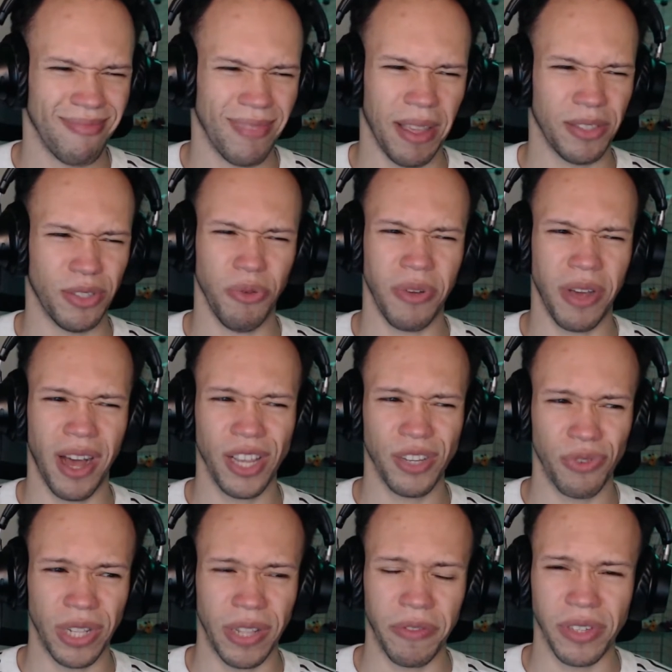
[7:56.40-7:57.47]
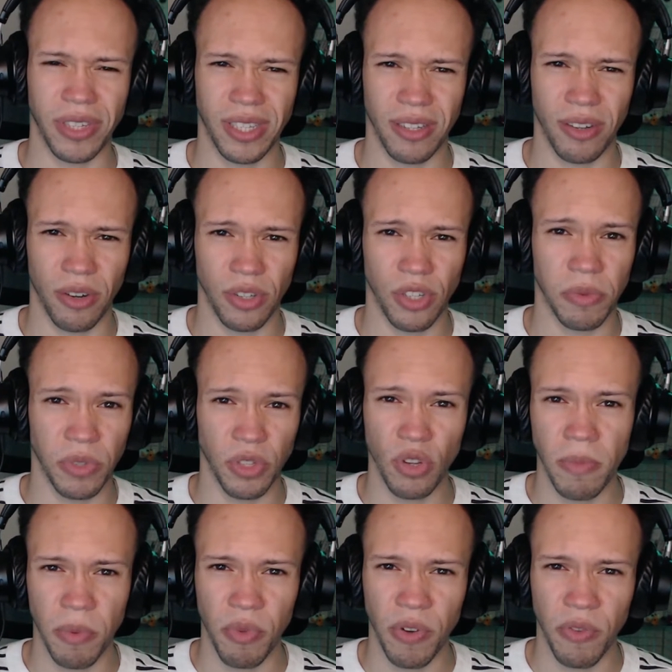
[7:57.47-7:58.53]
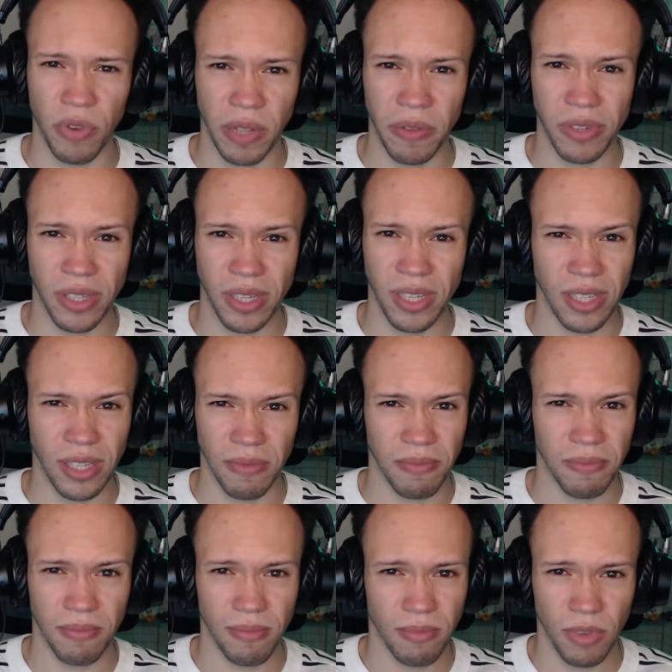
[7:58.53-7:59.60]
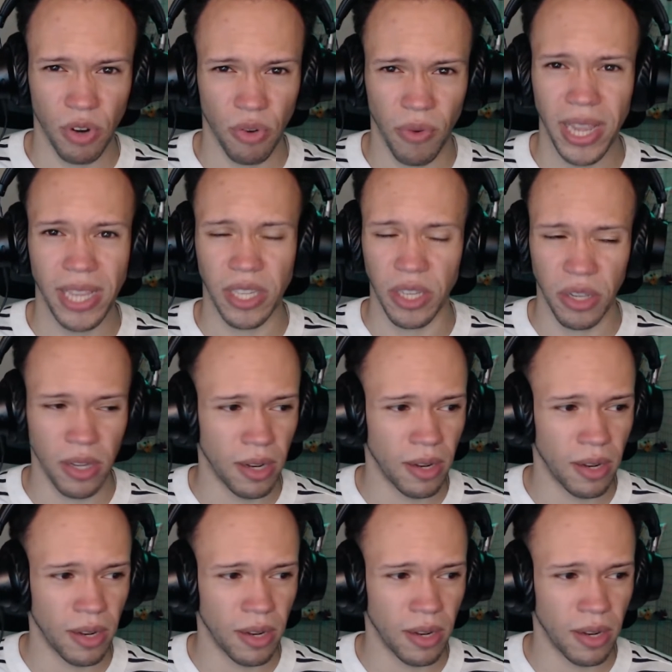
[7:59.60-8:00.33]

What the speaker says: 2 cost for levels, or excuse me, 2 memory for level 6 is crazy good.